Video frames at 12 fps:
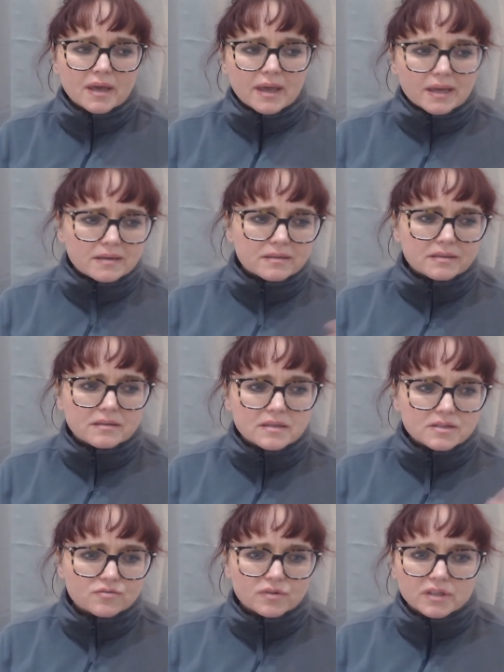Anything
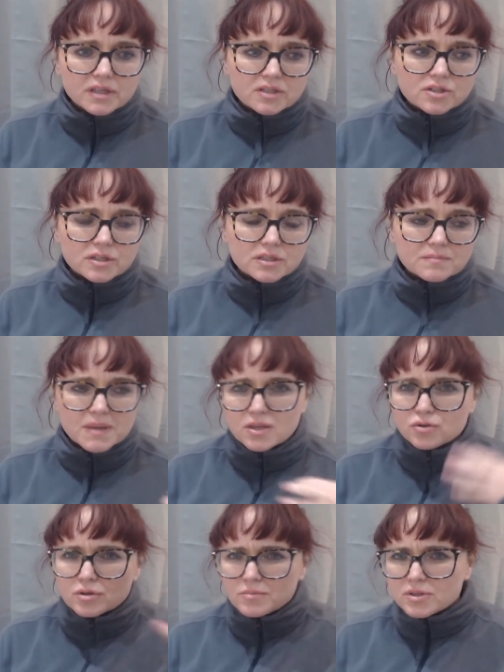that's really just
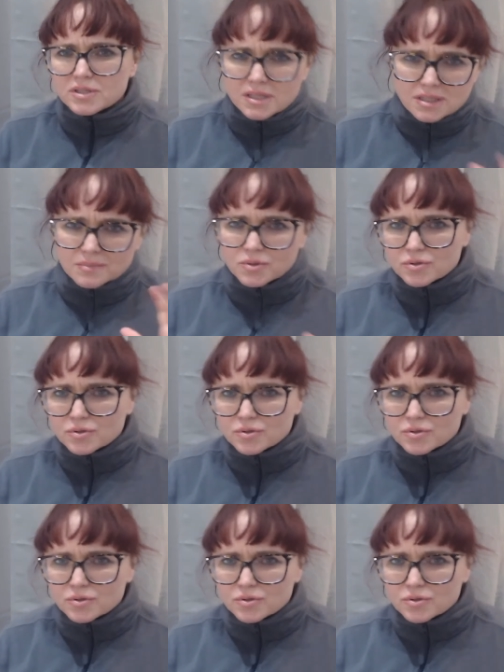making your immune system